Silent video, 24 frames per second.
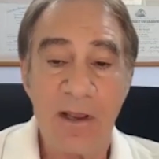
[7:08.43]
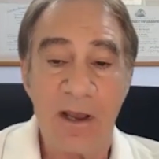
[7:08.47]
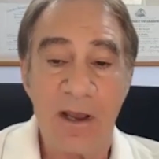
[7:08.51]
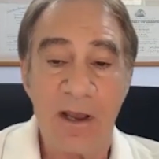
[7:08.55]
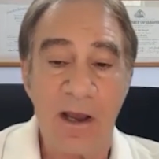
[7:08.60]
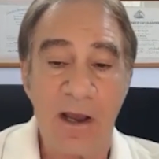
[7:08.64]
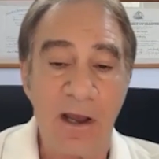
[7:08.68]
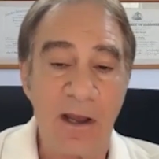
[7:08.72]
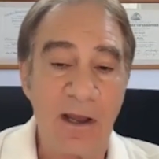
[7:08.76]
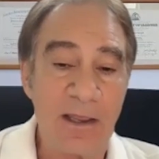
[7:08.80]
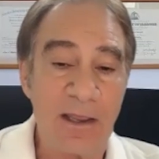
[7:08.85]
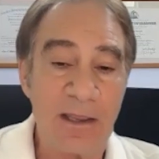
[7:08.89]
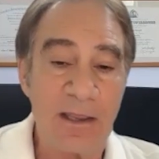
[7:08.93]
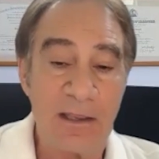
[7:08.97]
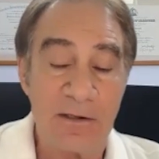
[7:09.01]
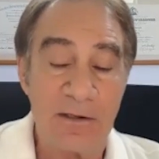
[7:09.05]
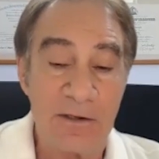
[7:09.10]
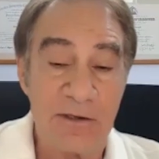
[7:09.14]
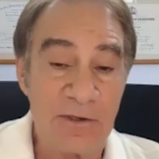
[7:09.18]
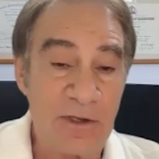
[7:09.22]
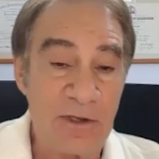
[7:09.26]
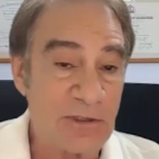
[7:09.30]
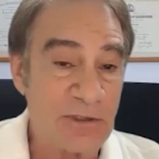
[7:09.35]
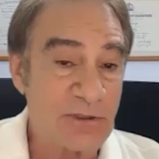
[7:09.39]
Uh, in
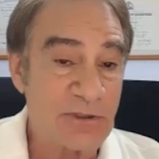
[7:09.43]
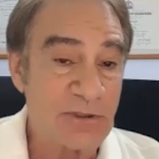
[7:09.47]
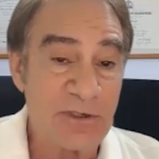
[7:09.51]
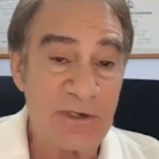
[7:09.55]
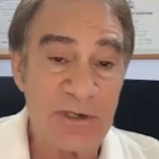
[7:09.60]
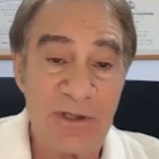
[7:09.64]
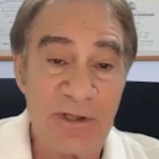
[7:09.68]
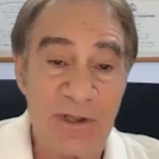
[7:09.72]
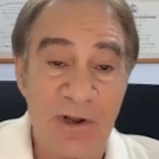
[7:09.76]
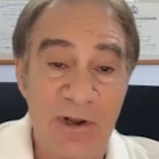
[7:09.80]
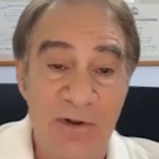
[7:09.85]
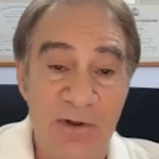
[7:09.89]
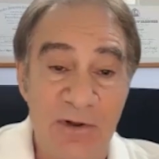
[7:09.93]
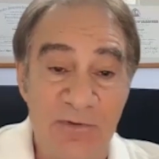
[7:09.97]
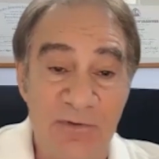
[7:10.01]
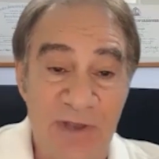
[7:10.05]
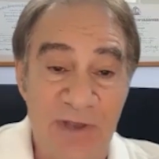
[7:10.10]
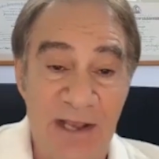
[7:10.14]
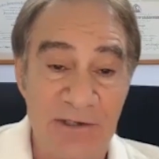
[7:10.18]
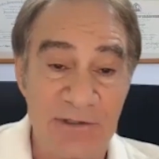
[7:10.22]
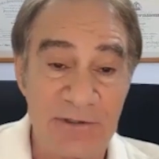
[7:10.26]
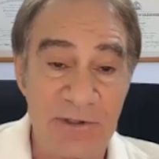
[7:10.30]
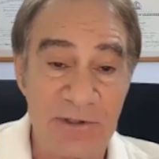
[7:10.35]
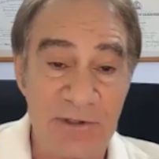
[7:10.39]
addition, there's
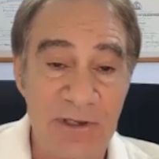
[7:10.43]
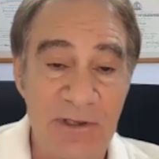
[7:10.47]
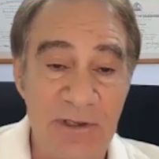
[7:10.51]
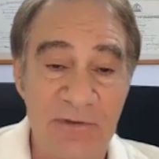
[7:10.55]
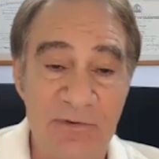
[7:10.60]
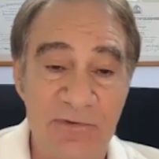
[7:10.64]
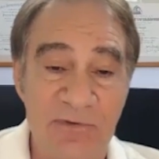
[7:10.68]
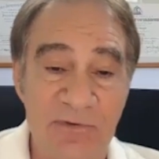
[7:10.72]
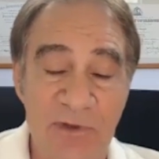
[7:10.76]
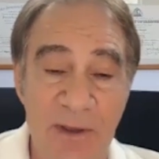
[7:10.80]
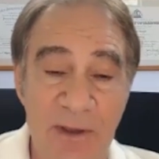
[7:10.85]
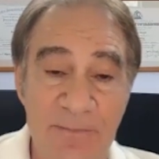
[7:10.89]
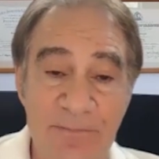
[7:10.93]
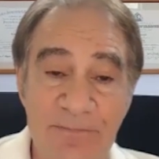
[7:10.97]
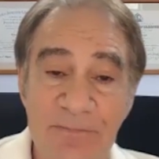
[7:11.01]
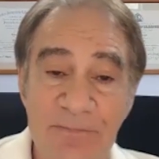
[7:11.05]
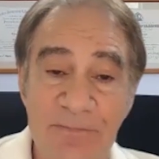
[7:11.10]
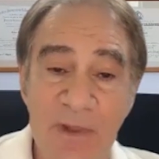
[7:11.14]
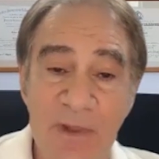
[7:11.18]
actually some